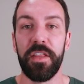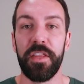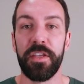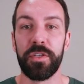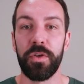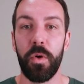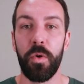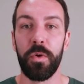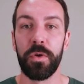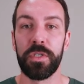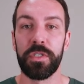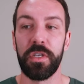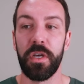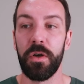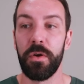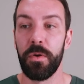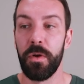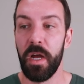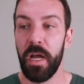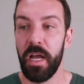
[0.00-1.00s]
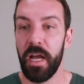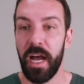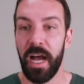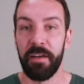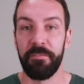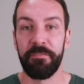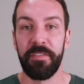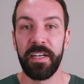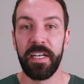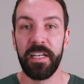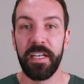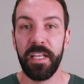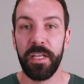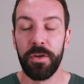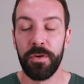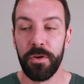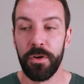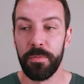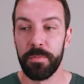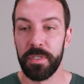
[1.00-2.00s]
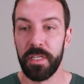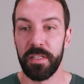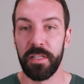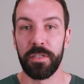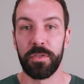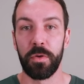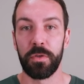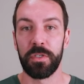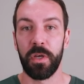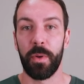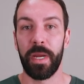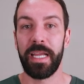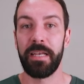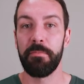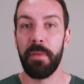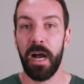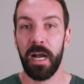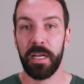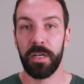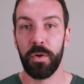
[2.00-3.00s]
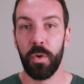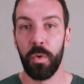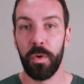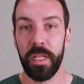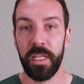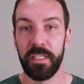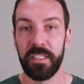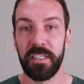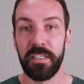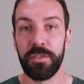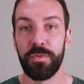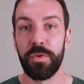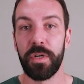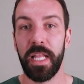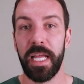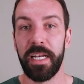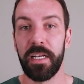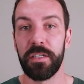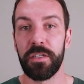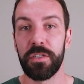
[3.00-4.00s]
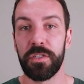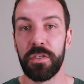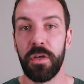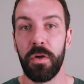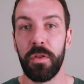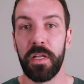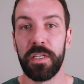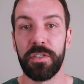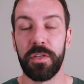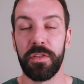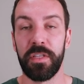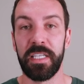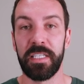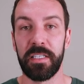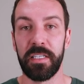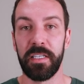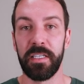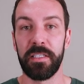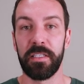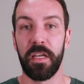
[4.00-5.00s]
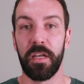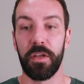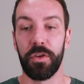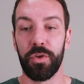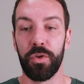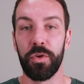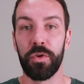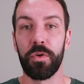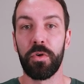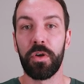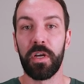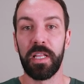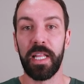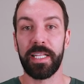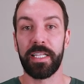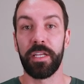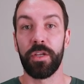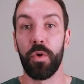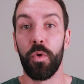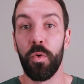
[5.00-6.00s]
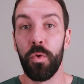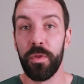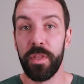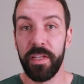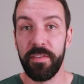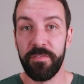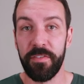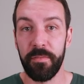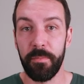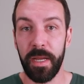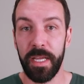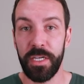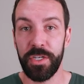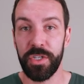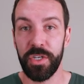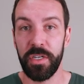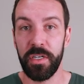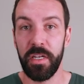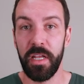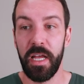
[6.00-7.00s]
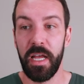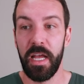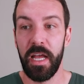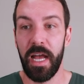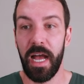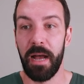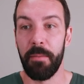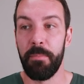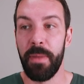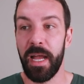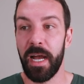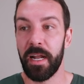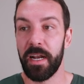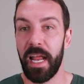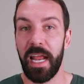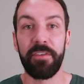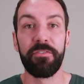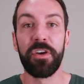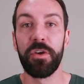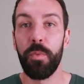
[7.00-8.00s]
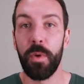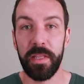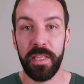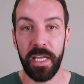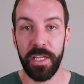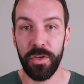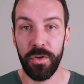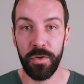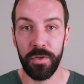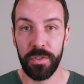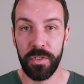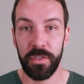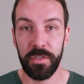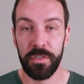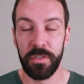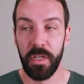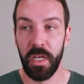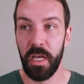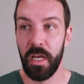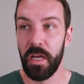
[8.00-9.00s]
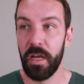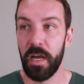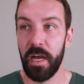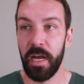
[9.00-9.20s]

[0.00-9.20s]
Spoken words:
There's also affinity groups. There's also in-market audiences related to solar. So this is Google collecting all the information about everyone that uses